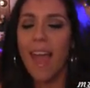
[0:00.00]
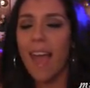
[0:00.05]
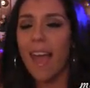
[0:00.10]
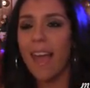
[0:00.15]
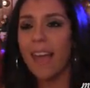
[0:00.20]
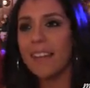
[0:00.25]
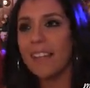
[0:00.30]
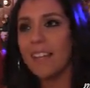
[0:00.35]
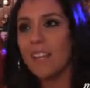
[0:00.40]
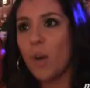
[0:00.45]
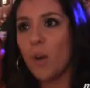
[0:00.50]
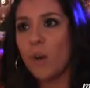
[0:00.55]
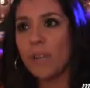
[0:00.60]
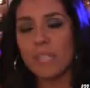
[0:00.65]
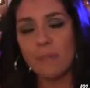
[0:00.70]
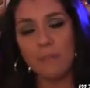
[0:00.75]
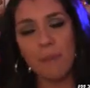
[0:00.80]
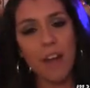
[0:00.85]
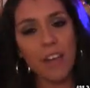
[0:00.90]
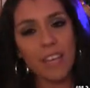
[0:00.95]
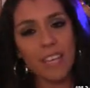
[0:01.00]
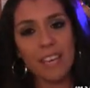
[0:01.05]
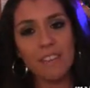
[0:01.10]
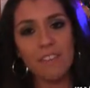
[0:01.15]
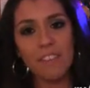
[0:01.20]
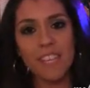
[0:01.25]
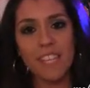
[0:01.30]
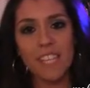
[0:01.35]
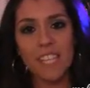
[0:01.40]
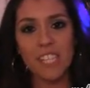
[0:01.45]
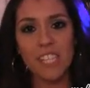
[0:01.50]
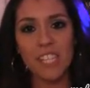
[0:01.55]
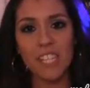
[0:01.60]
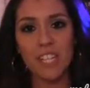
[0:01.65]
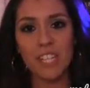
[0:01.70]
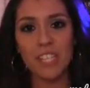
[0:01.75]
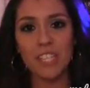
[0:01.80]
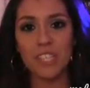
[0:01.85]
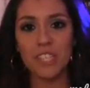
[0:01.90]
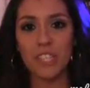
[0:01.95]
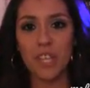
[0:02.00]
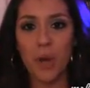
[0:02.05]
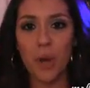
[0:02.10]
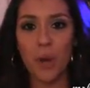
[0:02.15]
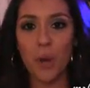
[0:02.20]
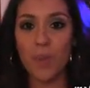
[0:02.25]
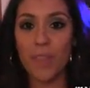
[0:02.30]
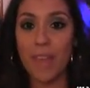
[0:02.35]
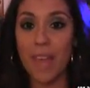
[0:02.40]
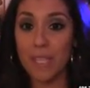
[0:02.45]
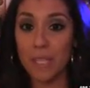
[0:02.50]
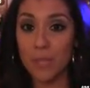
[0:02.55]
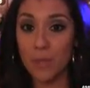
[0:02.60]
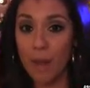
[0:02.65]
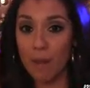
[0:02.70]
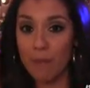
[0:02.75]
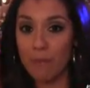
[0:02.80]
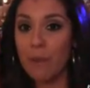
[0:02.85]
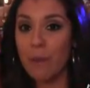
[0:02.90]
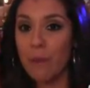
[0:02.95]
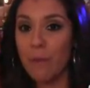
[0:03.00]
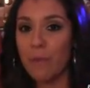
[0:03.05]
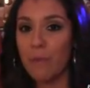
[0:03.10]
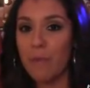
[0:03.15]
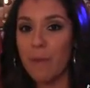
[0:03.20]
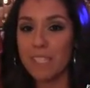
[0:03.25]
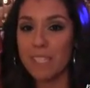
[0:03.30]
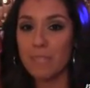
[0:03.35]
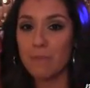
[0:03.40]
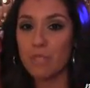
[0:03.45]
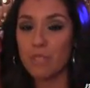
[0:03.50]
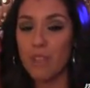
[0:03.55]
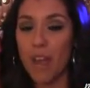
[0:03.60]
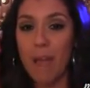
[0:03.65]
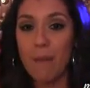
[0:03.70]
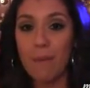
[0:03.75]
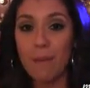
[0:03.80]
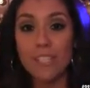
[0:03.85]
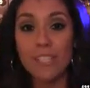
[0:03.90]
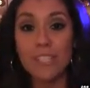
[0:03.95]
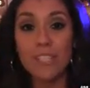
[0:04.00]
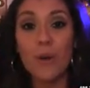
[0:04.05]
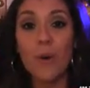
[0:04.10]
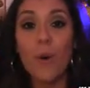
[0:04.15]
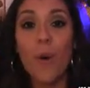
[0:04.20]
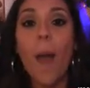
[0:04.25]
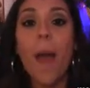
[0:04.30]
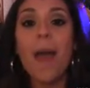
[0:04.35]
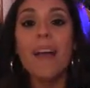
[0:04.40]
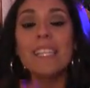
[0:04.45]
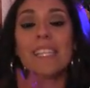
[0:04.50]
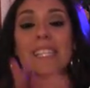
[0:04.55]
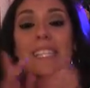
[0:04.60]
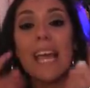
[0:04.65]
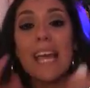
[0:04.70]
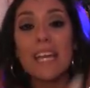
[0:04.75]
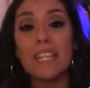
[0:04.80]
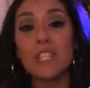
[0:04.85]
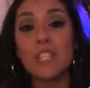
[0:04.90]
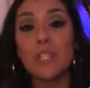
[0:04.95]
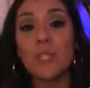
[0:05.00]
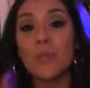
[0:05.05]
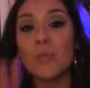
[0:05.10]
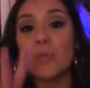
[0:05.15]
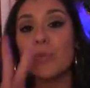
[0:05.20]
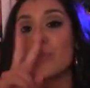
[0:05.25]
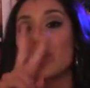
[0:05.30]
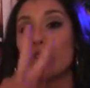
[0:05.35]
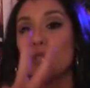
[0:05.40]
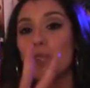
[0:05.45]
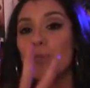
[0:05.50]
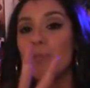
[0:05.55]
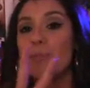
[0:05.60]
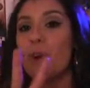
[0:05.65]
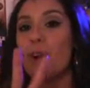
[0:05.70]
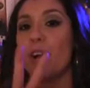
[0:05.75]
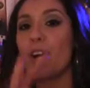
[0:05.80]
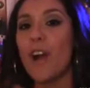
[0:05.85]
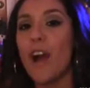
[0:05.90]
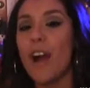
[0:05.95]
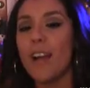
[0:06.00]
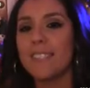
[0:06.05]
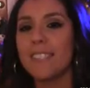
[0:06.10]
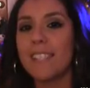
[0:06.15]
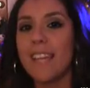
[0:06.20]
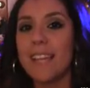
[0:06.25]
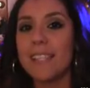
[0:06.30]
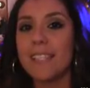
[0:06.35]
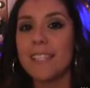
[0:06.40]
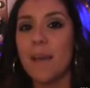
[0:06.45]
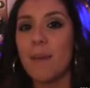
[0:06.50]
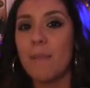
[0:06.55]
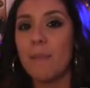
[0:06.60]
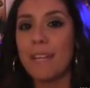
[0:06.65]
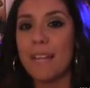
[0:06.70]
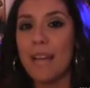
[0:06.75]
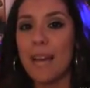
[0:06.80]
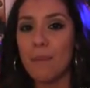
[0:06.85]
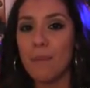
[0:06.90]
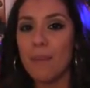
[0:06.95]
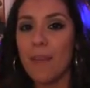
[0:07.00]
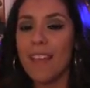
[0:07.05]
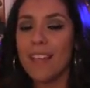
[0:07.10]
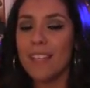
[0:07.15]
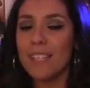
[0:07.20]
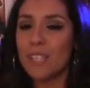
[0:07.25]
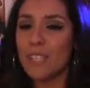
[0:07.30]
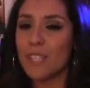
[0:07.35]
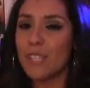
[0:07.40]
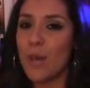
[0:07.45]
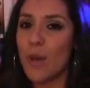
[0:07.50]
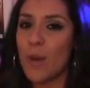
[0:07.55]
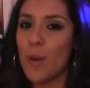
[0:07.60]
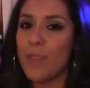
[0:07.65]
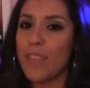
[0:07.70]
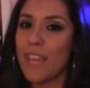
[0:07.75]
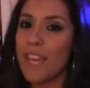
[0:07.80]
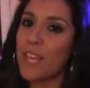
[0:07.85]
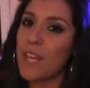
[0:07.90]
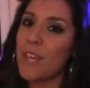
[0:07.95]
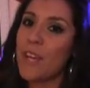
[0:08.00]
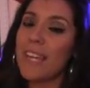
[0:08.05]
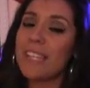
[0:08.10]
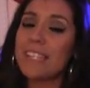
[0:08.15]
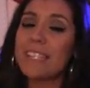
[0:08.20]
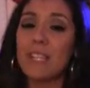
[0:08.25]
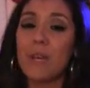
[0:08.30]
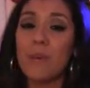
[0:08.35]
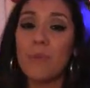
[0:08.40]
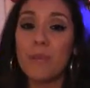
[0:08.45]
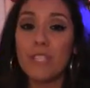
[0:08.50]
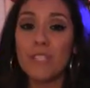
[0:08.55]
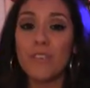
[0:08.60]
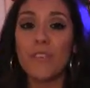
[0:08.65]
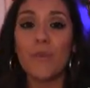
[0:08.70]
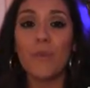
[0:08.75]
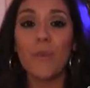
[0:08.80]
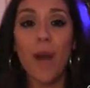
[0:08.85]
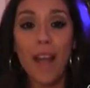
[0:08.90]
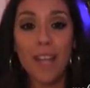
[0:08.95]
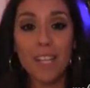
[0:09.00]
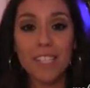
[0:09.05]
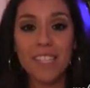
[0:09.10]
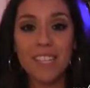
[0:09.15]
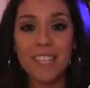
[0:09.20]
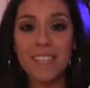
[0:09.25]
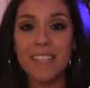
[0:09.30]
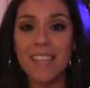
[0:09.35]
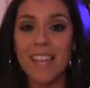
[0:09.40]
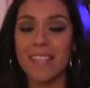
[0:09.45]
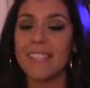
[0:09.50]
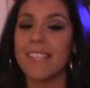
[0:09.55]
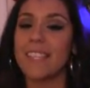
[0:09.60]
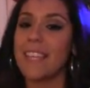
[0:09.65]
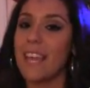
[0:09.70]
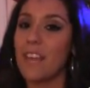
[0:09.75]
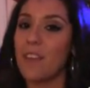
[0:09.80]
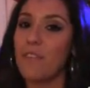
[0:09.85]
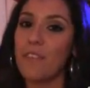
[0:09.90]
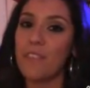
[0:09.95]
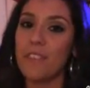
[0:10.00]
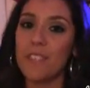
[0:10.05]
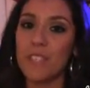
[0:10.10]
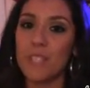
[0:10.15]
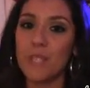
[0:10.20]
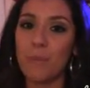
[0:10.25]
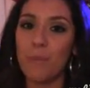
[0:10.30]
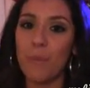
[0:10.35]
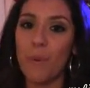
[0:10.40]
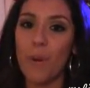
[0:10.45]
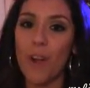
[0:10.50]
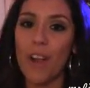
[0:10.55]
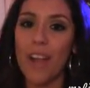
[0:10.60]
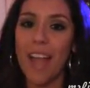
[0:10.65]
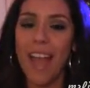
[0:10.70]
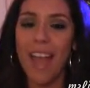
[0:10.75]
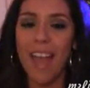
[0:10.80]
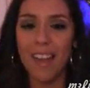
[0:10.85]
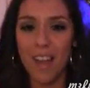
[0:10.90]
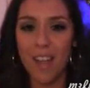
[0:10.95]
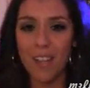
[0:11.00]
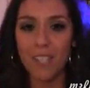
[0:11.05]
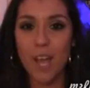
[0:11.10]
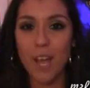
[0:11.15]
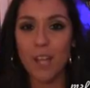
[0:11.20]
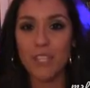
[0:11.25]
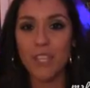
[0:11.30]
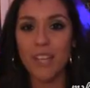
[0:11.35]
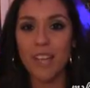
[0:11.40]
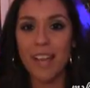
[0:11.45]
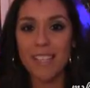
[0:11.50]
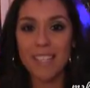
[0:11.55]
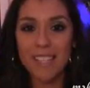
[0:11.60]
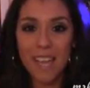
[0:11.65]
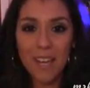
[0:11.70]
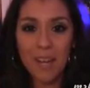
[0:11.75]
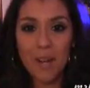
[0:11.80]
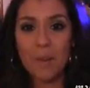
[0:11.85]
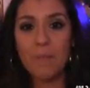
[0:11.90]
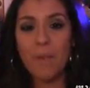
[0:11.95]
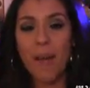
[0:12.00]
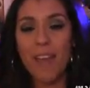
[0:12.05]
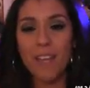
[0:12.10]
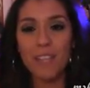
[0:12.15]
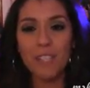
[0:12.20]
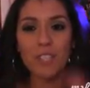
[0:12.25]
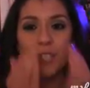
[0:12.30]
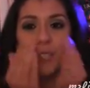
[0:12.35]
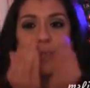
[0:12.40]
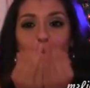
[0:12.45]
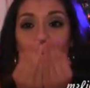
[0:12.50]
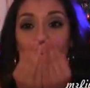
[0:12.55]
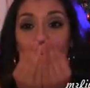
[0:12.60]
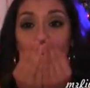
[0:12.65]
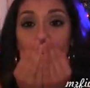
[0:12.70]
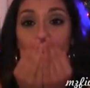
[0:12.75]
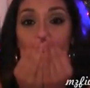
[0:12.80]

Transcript: And you know, it's about giving this year, so that's what I'm doing with my subscribers. So stay tuned, two more contests coming up. So thank you guys so much for watching. Thanks again for the support and I'll talk to you guys later. Bye YouTube.